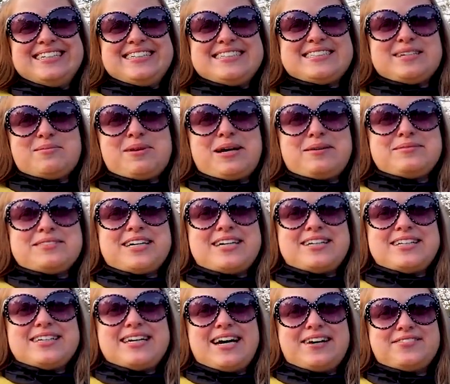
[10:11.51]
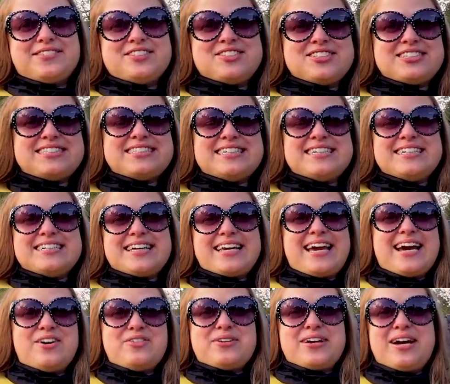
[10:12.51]
Sometimes I'll have to just sit and
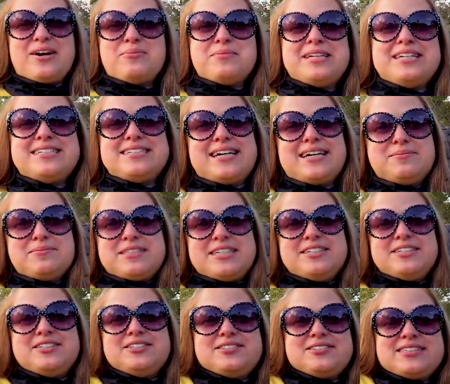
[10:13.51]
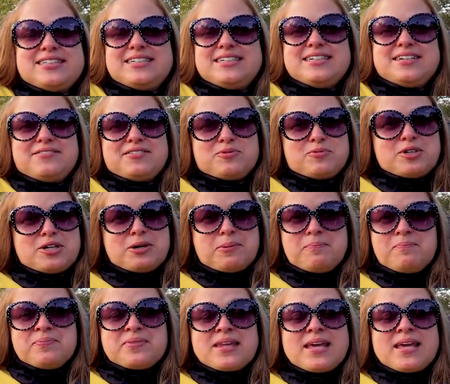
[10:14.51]
count how many times I use any given word.